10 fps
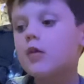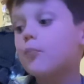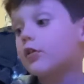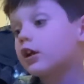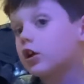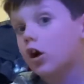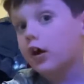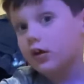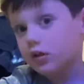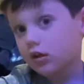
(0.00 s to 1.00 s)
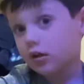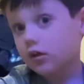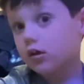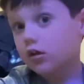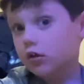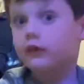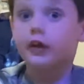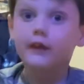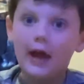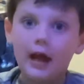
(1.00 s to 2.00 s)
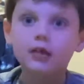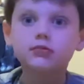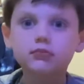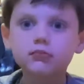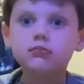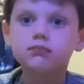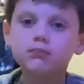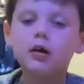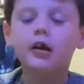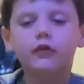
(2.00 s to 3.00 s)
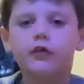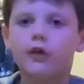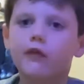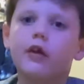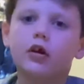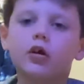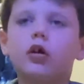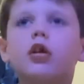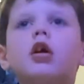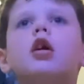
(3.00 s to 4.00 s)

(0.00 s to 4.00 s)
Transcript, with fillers: Pretty good. Say that. But it's not that good.